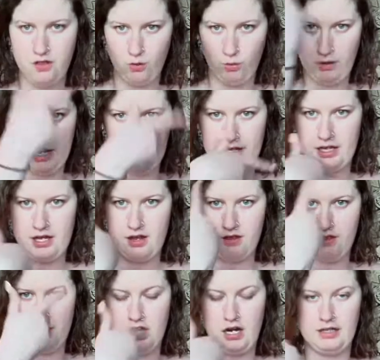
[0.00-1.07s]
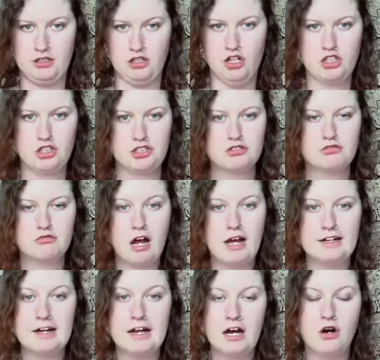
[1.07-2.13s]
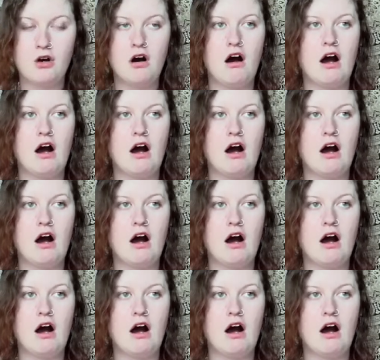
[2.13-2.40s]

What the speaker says: the way that I look right now.